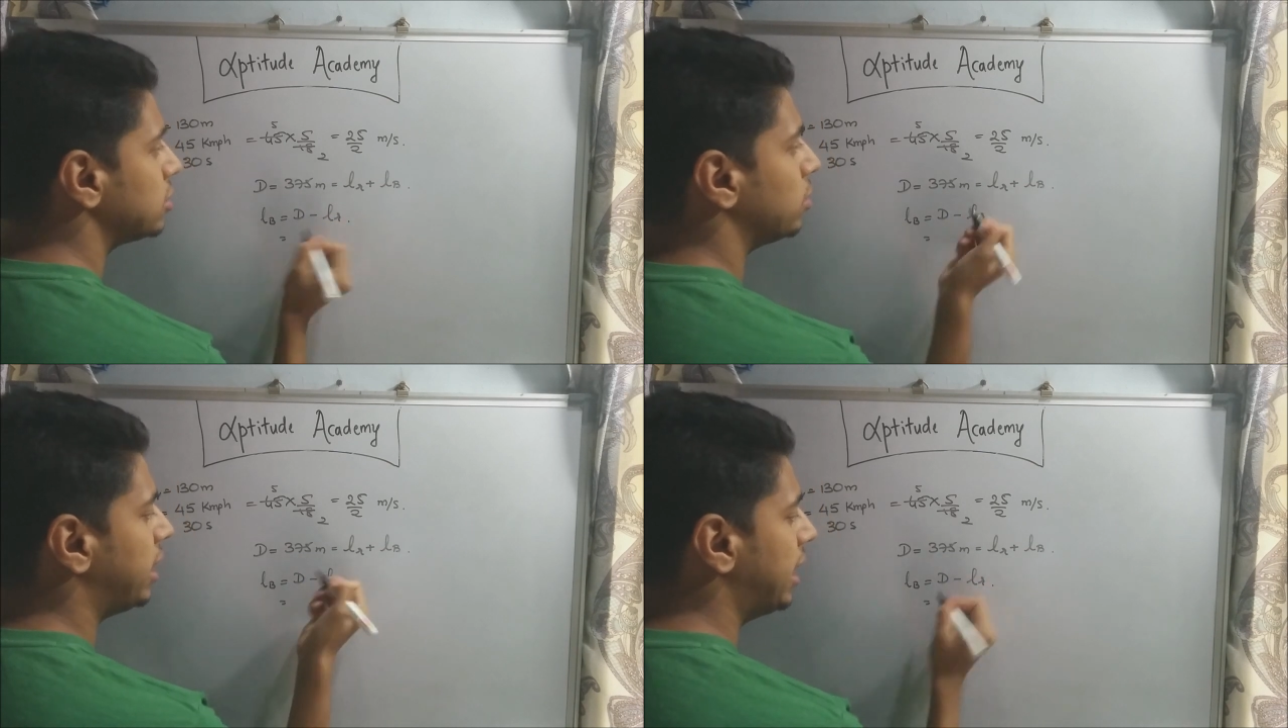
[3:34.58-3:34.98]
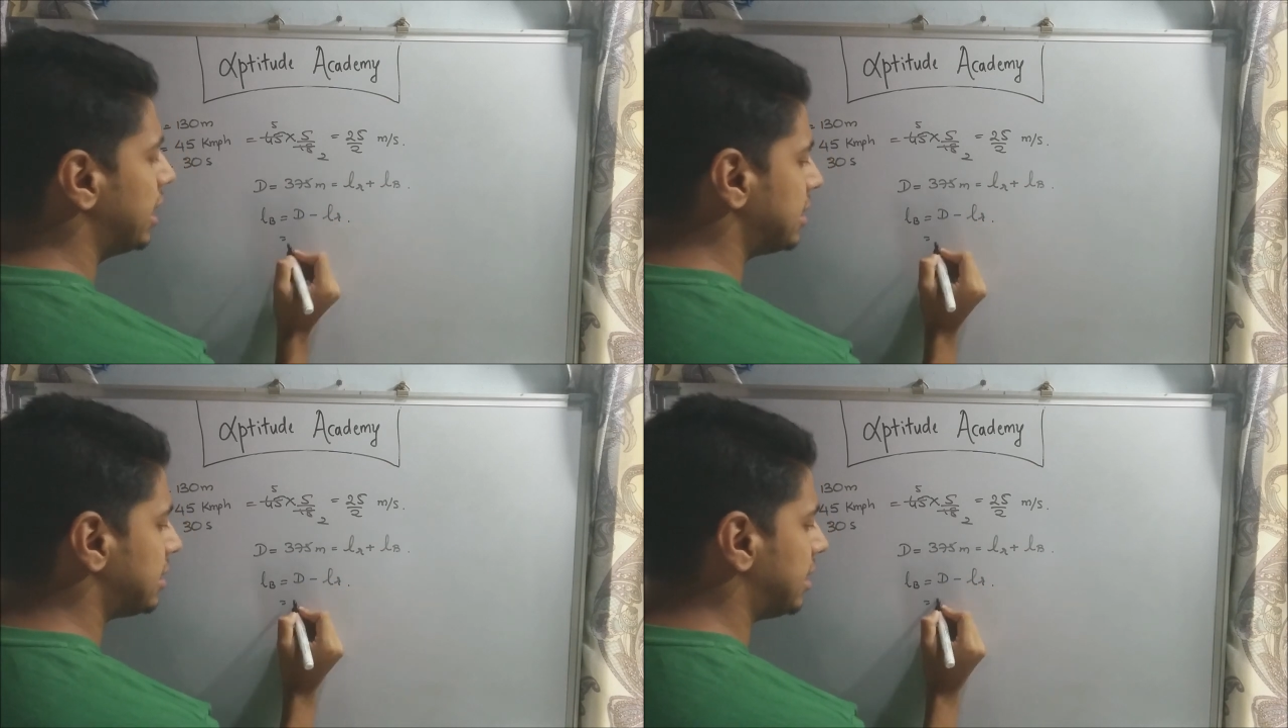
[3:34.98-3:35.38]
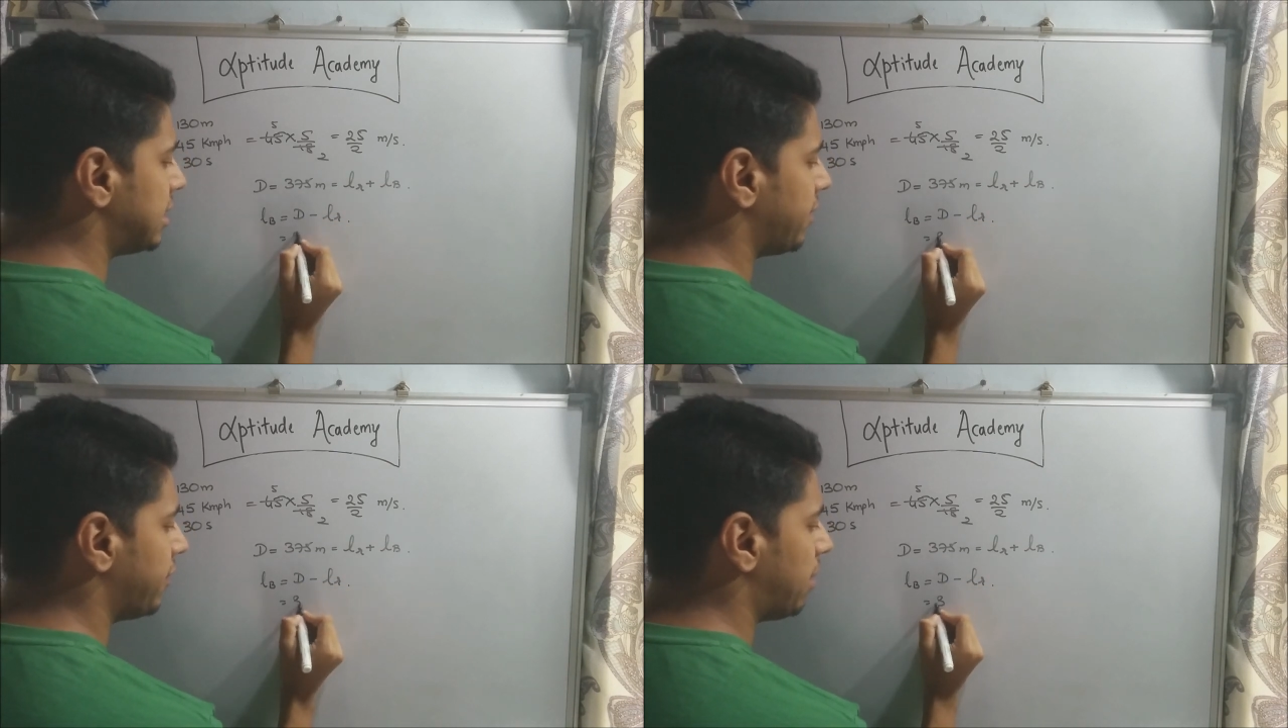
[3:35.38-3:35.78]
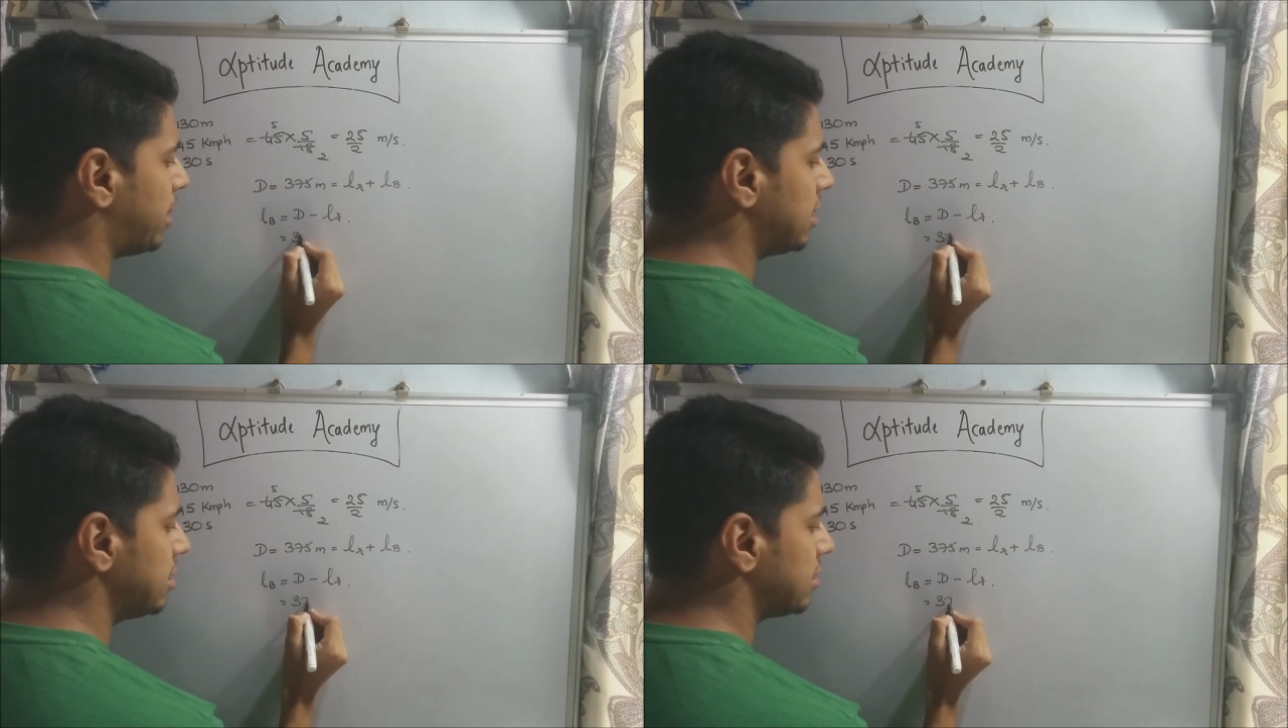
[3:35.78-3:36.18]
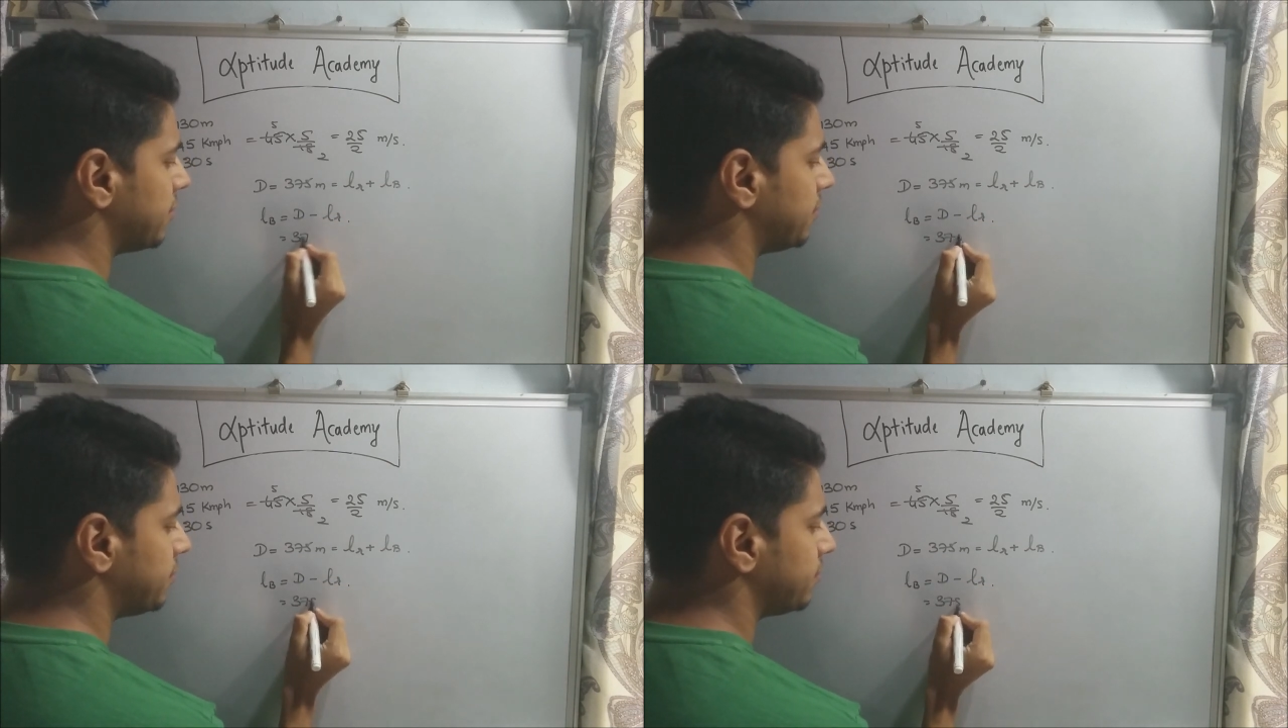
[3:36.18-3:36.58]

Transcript: So D is 375 meters